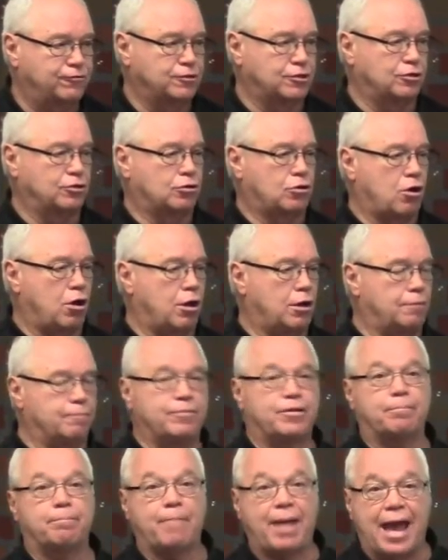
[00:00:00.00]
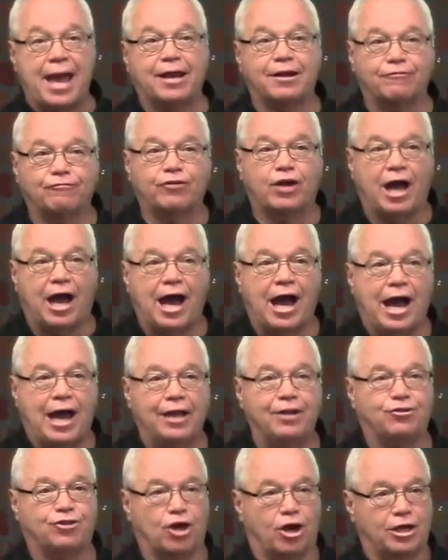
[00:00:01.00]
is going to call him the man of
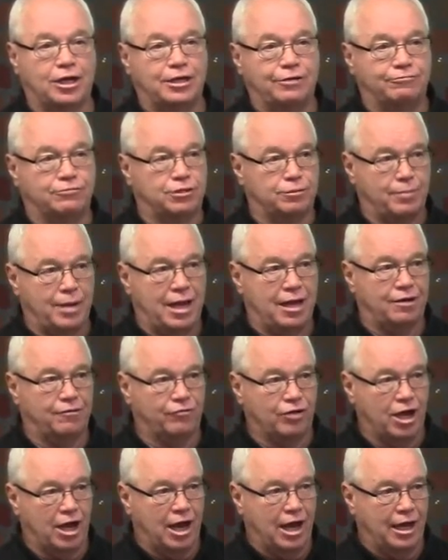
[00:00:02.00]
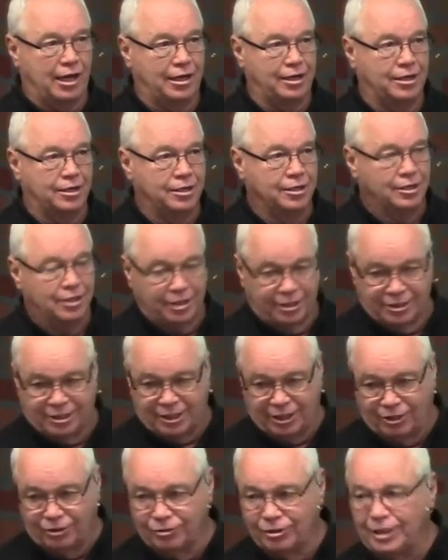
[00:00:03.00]
God, thought he was a man of God
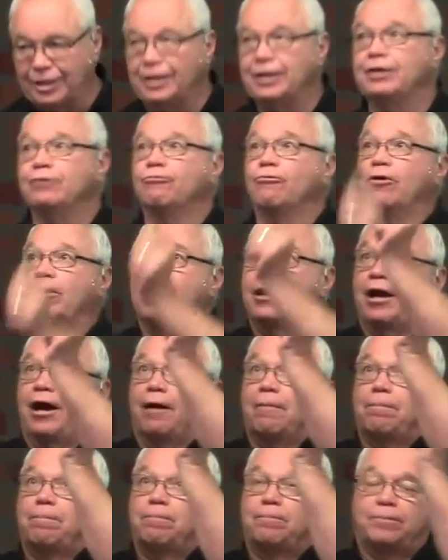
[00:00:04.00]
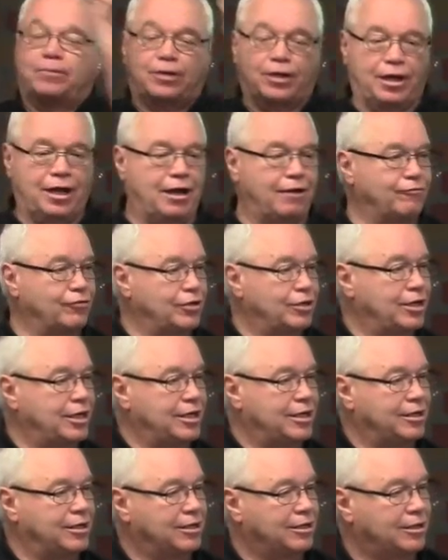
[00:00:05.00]
until he went up to heaven
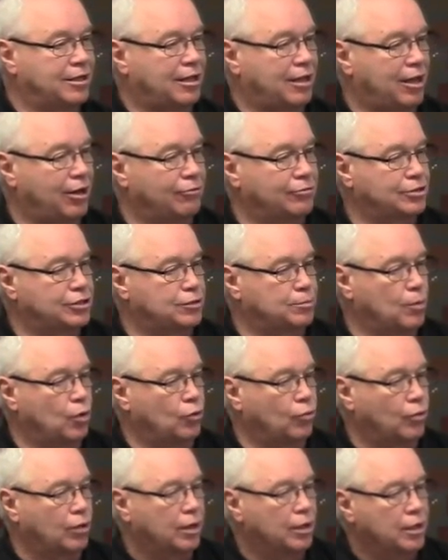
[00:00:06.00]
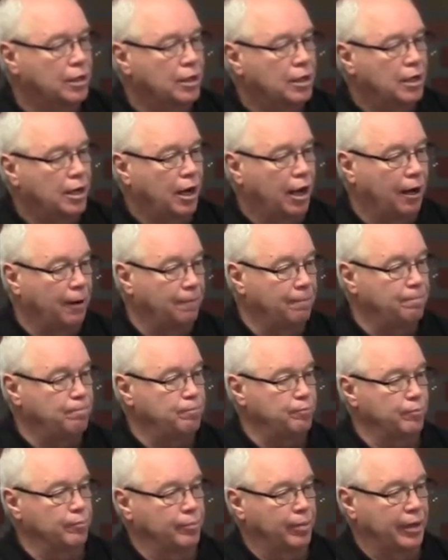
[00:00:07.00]
in the cloud of smoke.
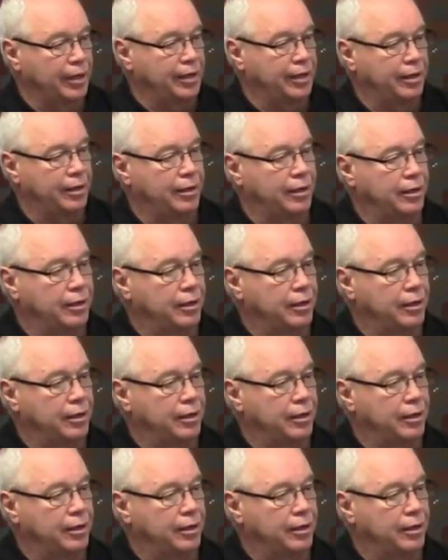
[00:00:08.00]
But